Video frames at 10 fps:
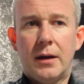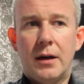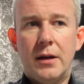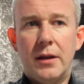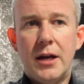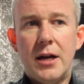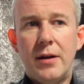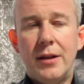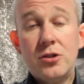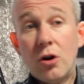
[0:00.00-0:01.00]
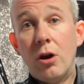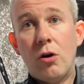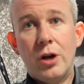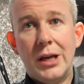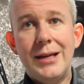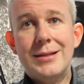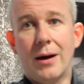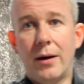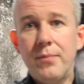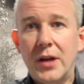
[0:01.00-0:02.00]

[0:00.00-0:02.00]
There's not a longer lead time.